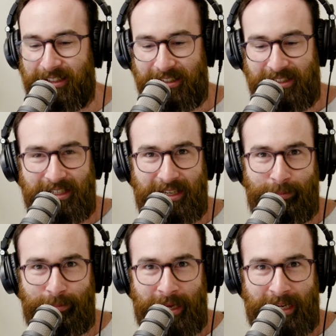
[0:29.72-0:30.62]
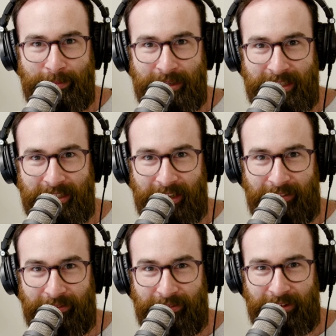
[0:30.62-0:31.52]
Yeah, baby.
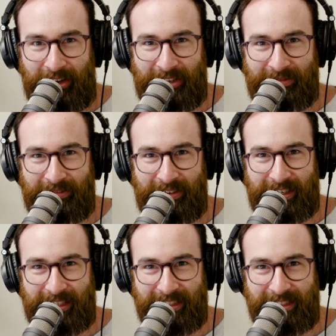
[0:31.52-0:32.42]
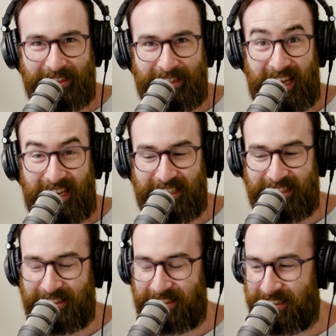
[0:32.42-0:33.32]
5 fucking
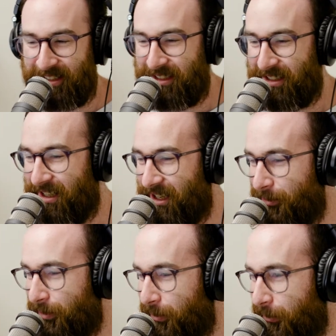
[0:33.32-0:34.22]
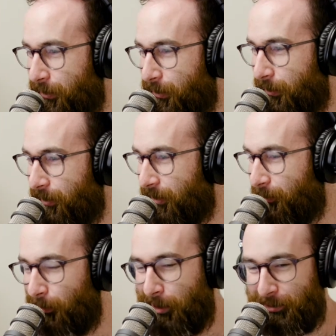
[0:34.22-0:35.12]
days. How are we all
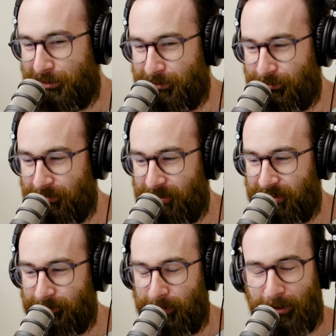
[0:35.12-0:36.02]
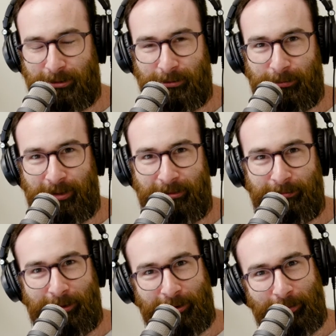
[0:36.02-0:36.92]
doing? Welcome
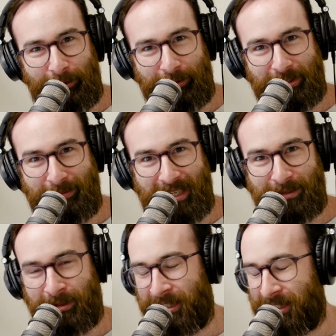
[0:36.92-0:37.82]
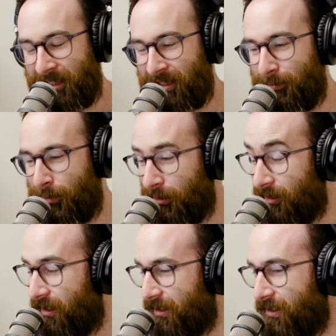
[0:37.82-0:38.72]
all to Mates Rates
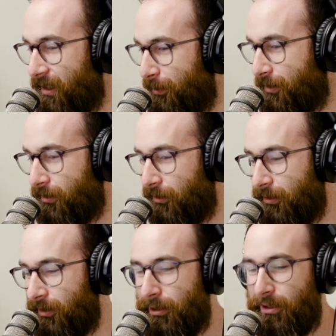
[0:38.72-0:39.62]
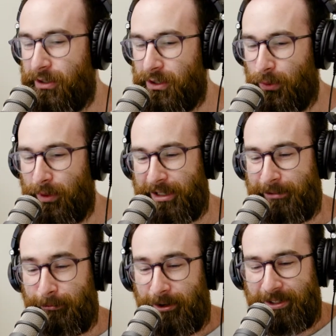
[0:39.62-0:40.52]
podcast episode
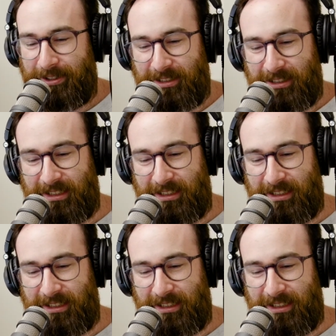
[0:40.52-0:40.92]
21.